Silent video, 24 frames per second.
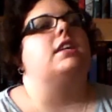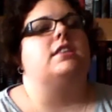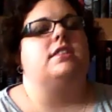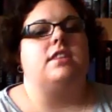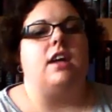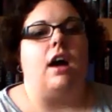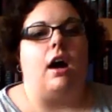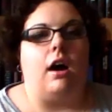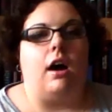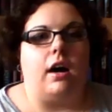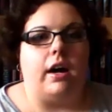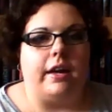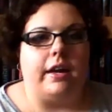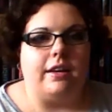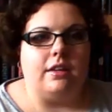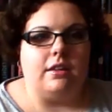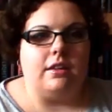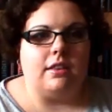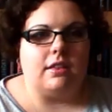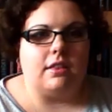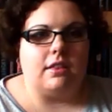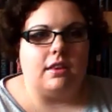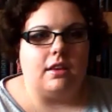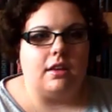Tithe,
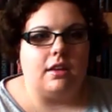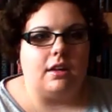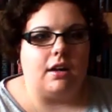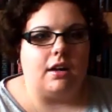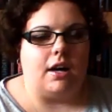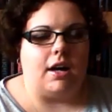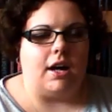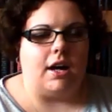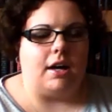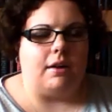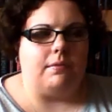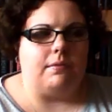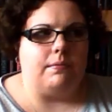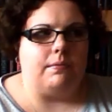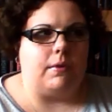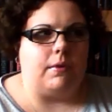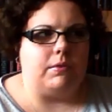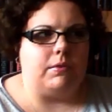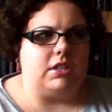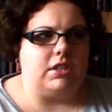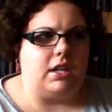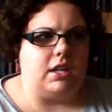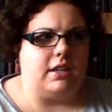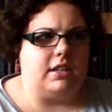
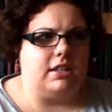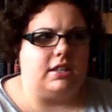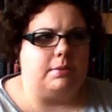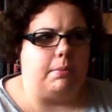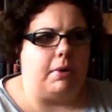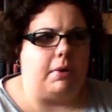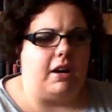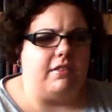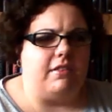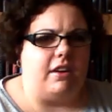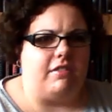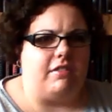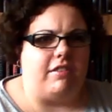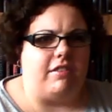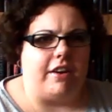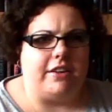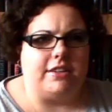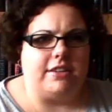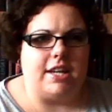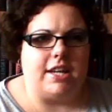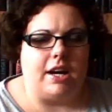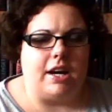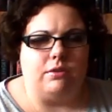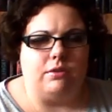which I think is part of her fairy
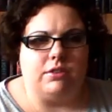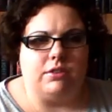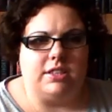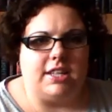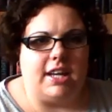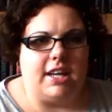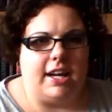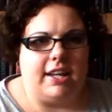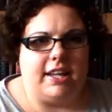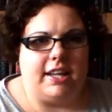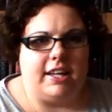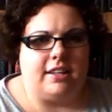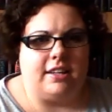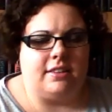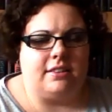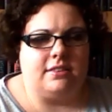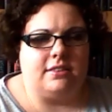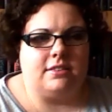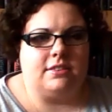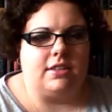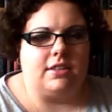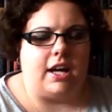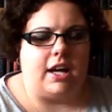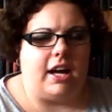tale retelling
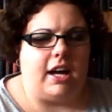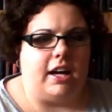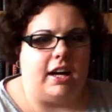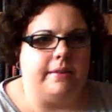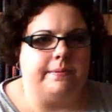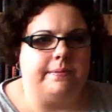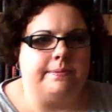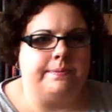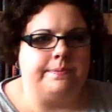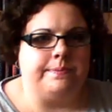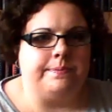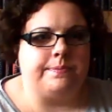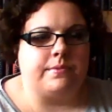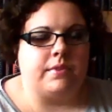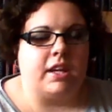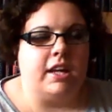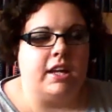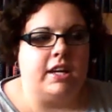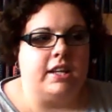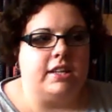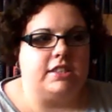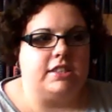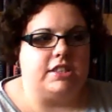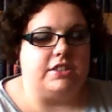
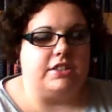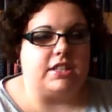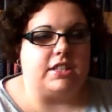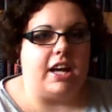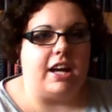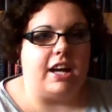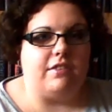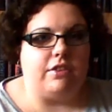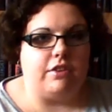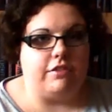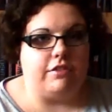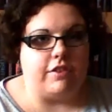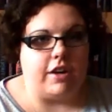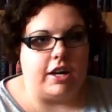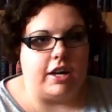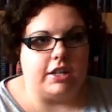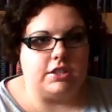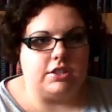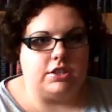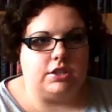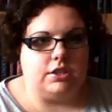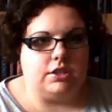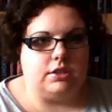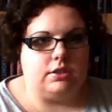series. I have the
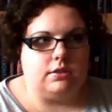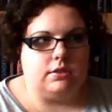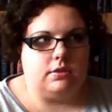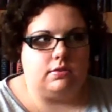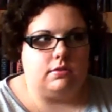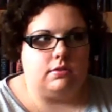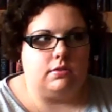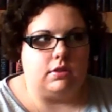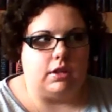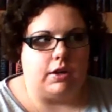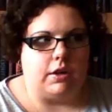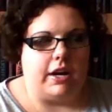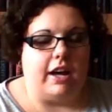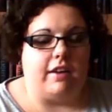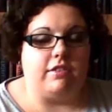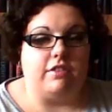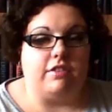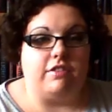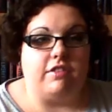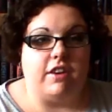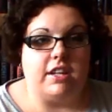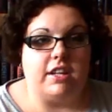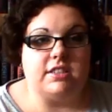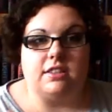first
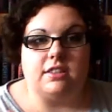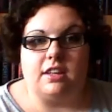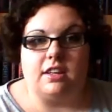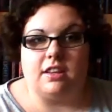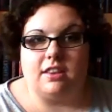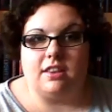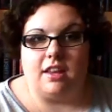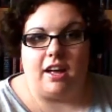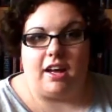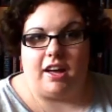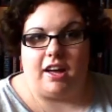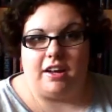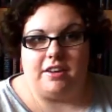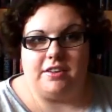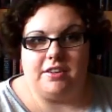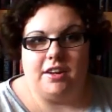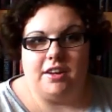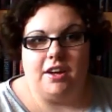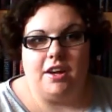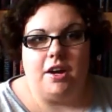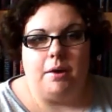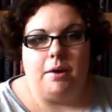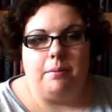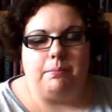and the third
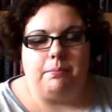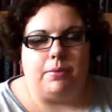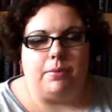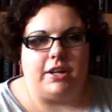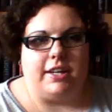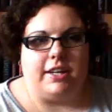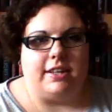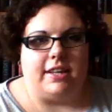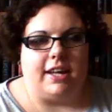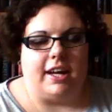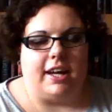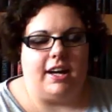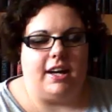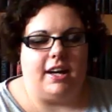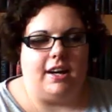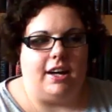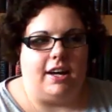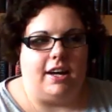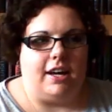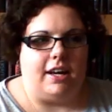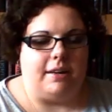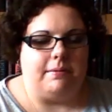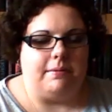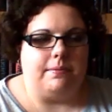book in that,
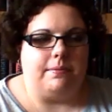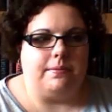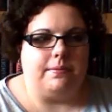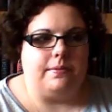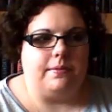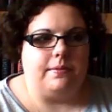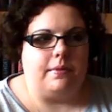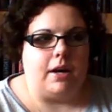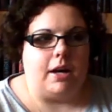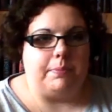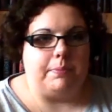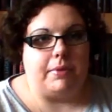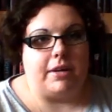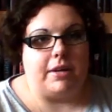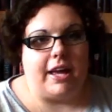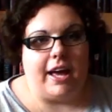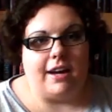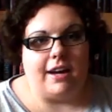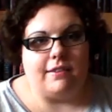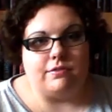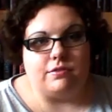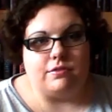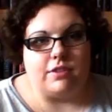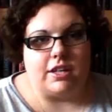but I
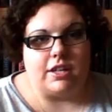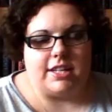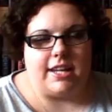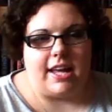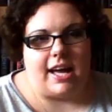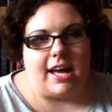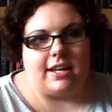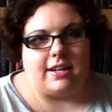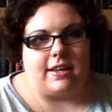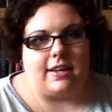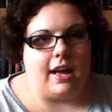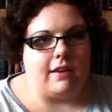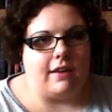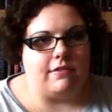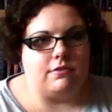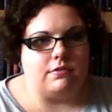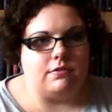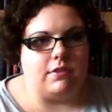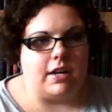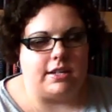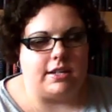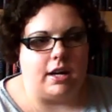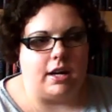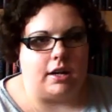haven't read it yet, and I haven't
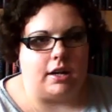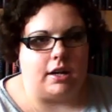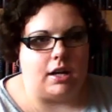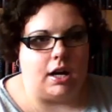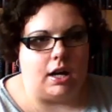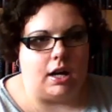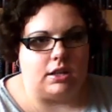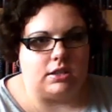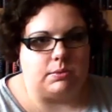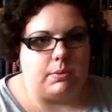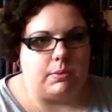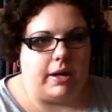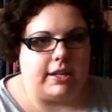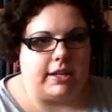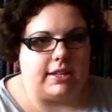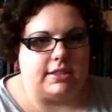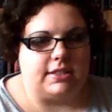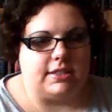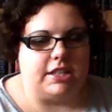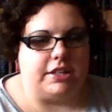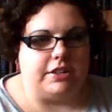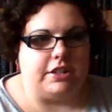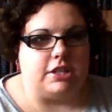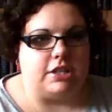read her Curse Worker
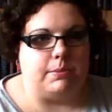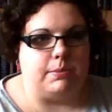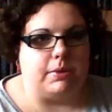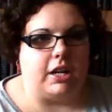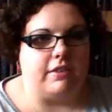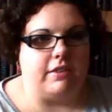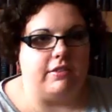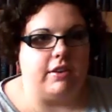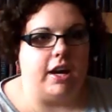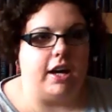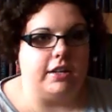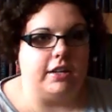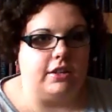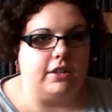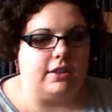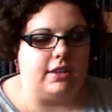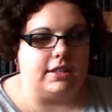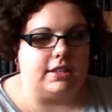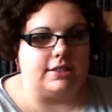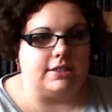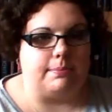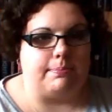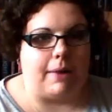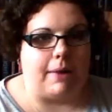series, but I've heard good
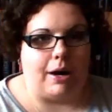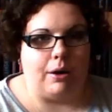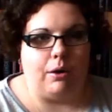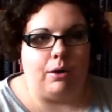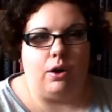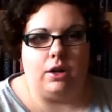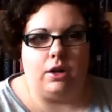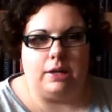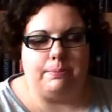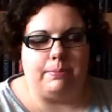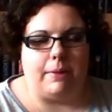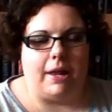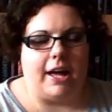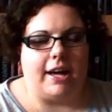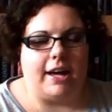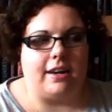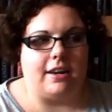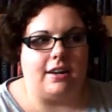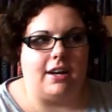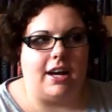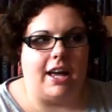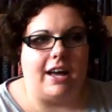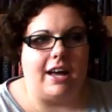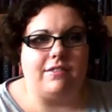things about Holly Black.
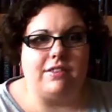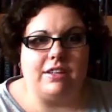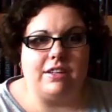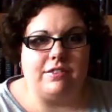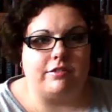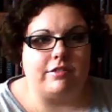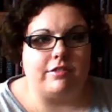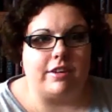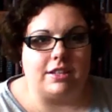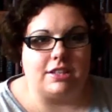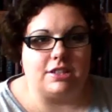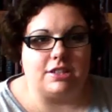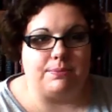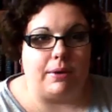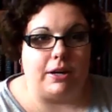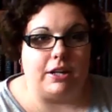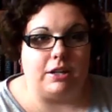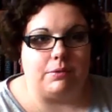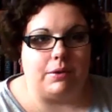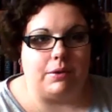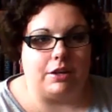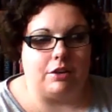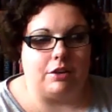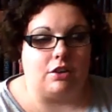I haven't even read the
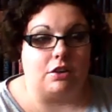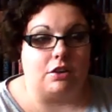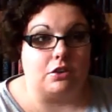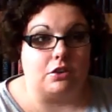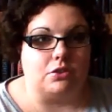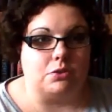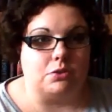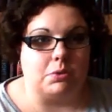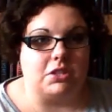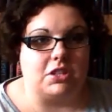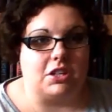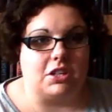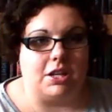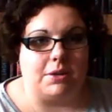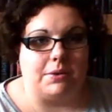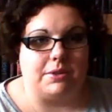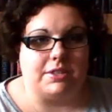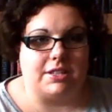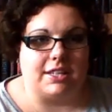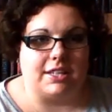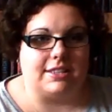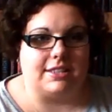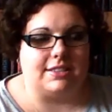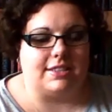Spiderwick Chronicles, which I know is
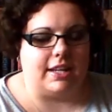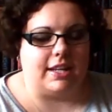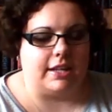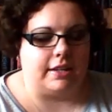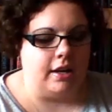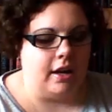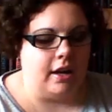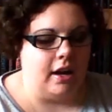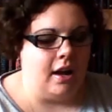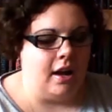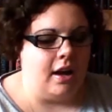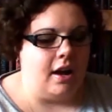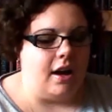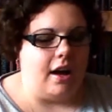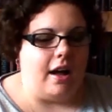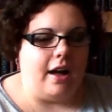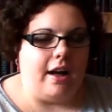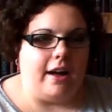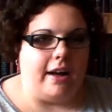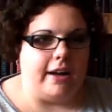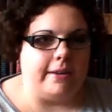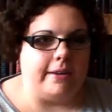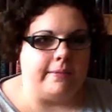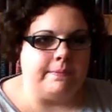like a sin,
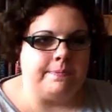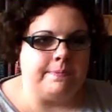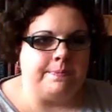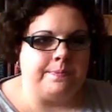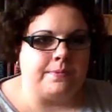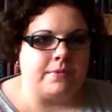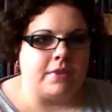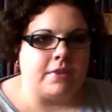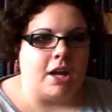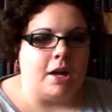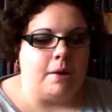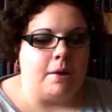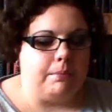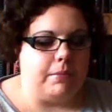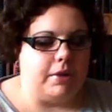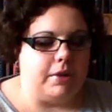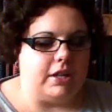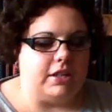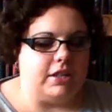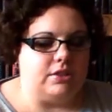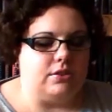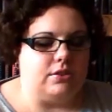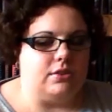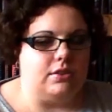but I
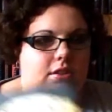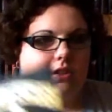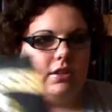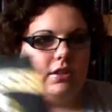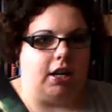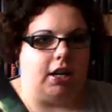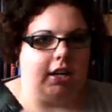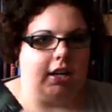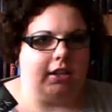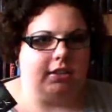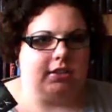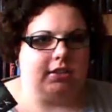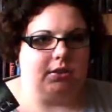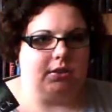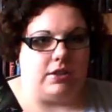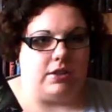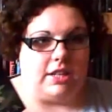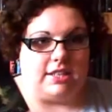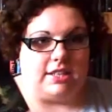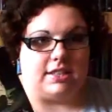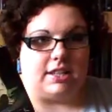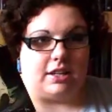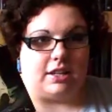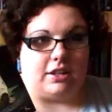saw
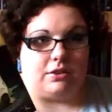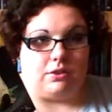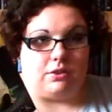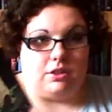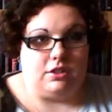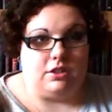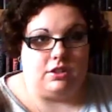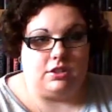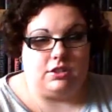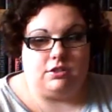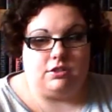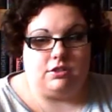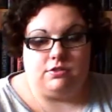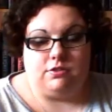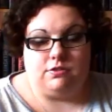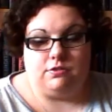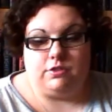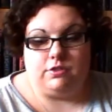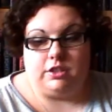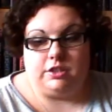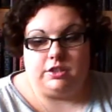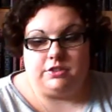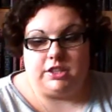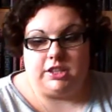this and I thought it looked
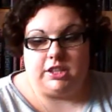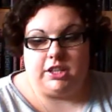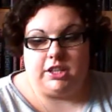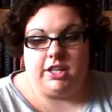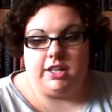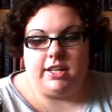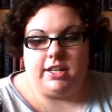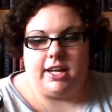really, really good.